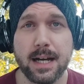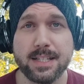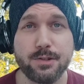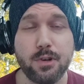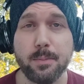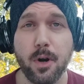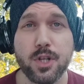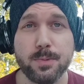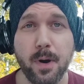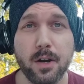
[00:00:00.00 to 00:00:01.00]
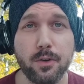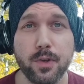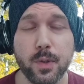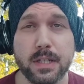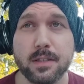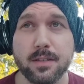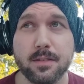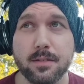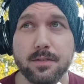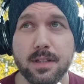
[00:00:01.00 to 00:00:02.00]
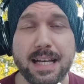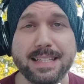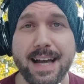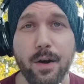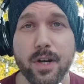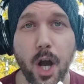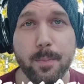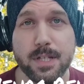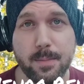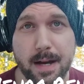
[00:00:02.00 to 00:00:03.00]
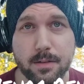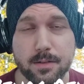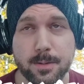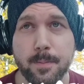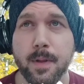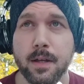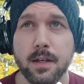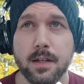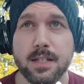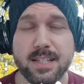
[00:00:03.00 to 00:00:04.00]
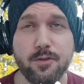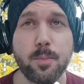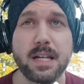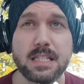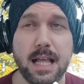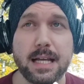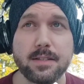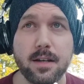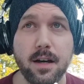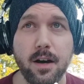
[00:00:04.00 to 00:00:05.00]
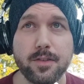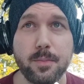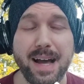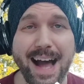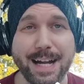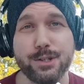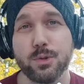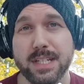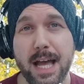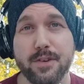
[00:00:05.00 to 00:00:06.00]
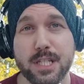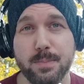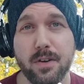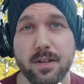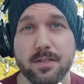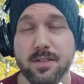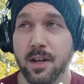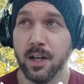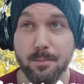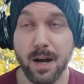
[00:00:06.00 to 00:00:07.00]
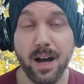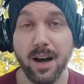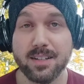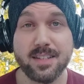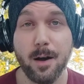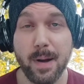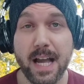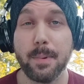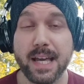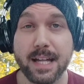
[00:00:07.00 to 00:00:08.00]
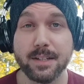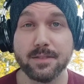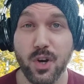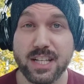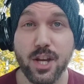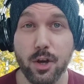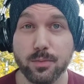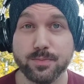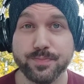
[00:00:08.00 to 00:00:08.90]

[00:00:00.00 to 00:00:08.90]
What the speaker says: and cerebrospinal fluid leaked out in copious amounts. Several minutes later, after my actual death experience, my heart started back up again on its own.